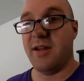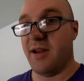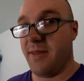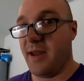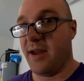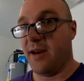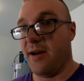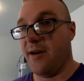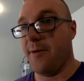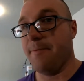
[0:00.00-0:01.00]
and
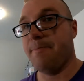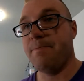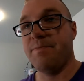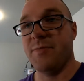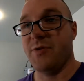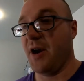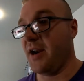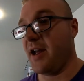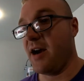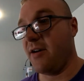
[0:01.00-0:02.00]
then drain
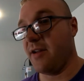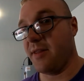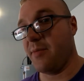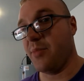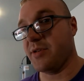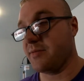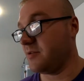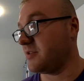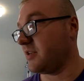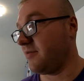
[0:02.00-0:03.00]
it out, and then put some
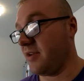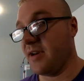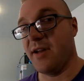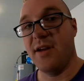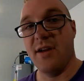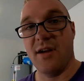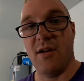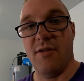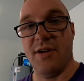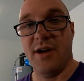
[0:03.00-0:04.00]
new stuff in,
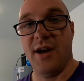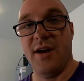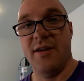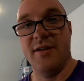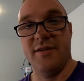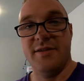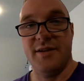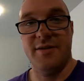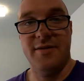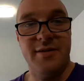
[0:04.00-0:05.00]
call it a day. So.